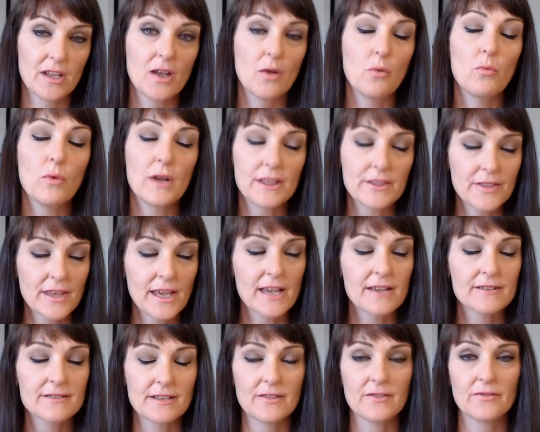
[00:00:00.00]

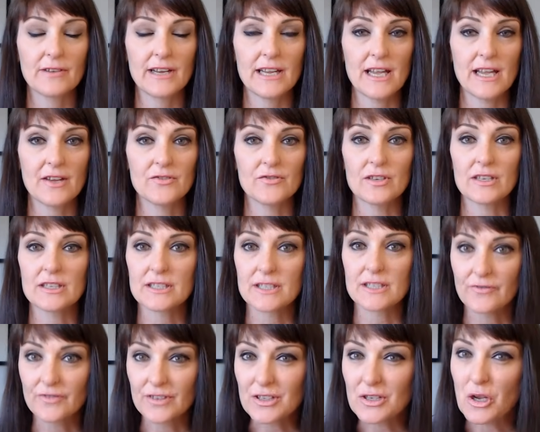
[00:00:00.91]
1,300. It's
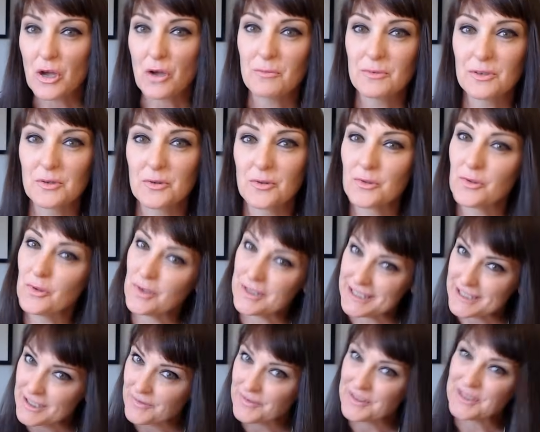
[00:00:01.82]
a phenomenal thought,
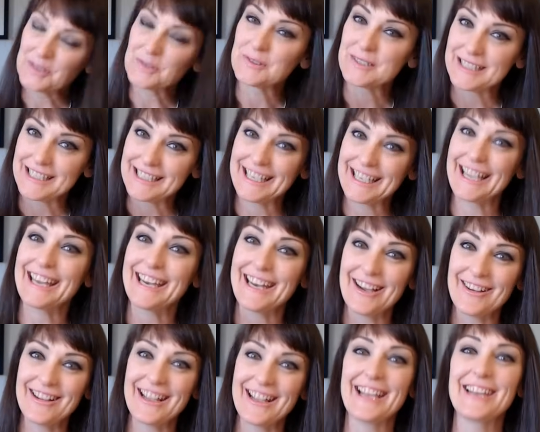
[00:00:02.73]
difficult to get
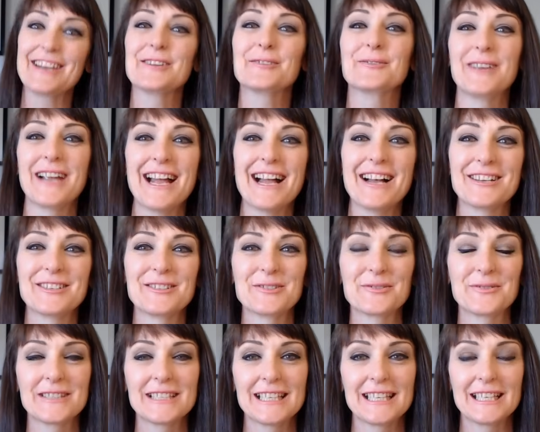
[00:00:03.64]
our head around,
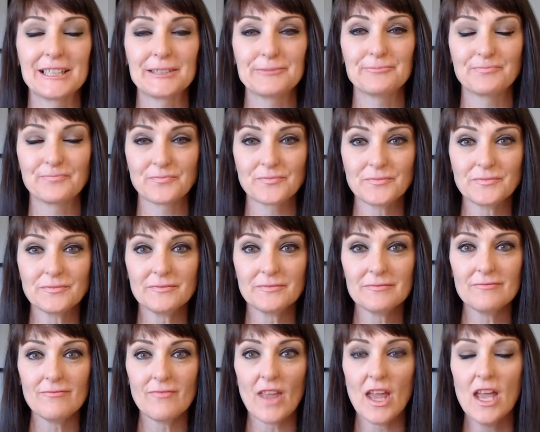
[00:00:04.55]
really.
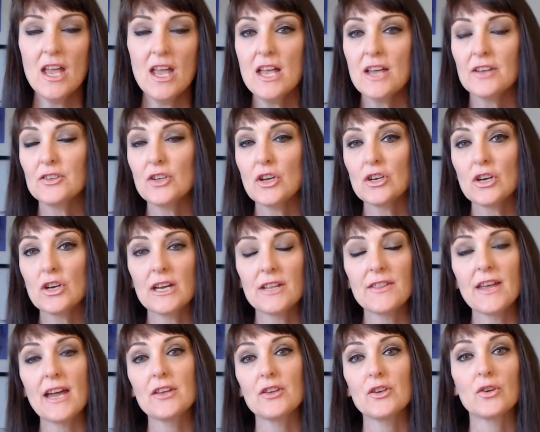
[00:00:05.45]
Not only
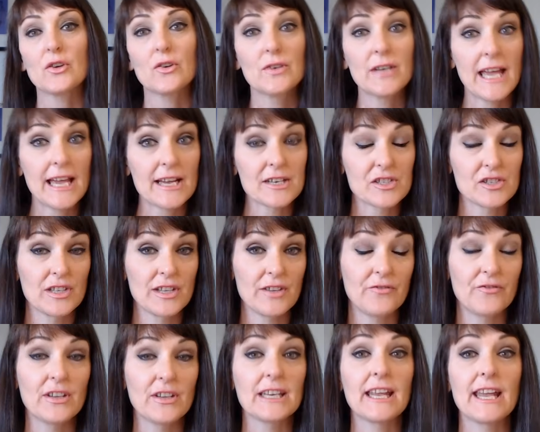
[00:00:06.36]
that, you could actually
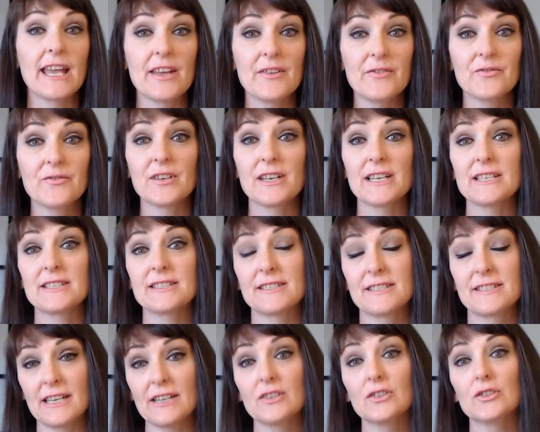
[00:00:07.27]
fit every
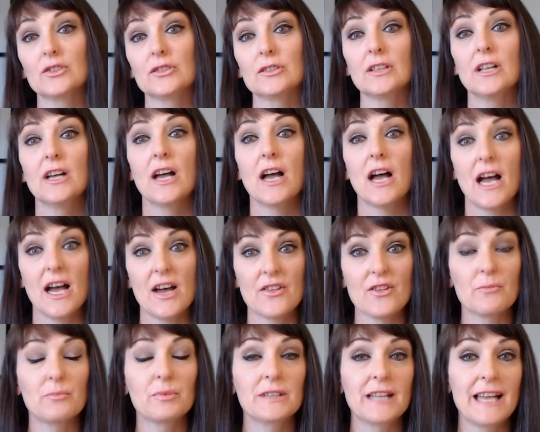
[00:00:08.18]
single
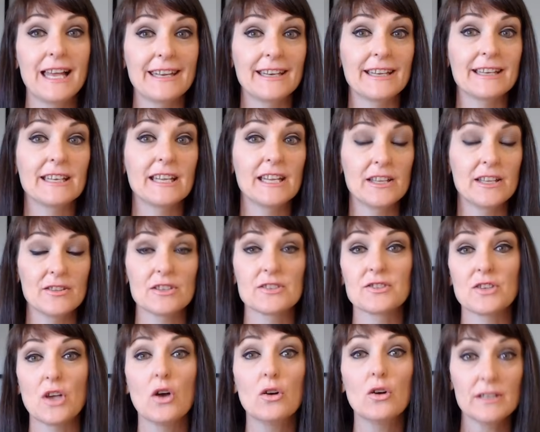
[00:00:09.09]
other planet in the
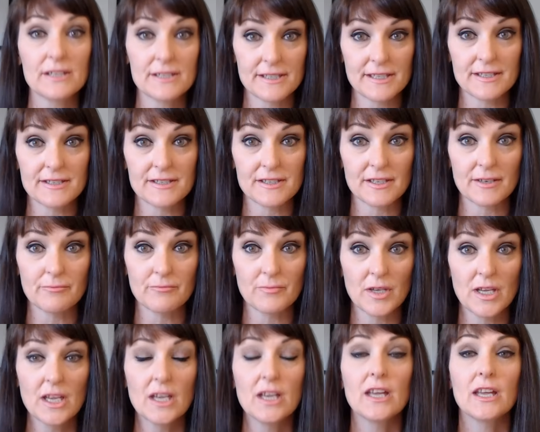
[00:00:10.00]
solar system
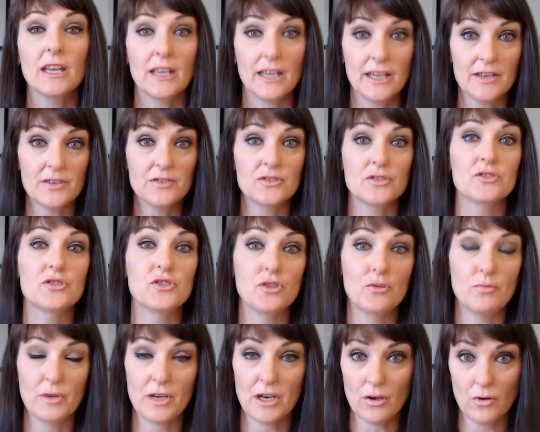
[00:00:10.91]
into
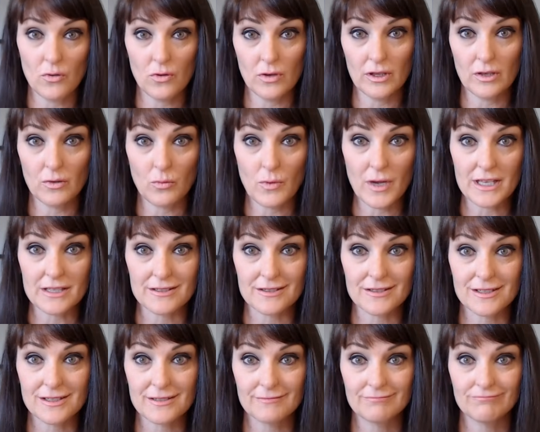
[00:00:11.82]
Jupiter all at
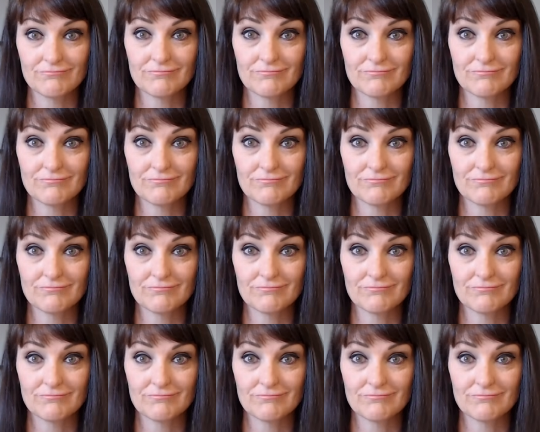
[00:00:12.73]
once.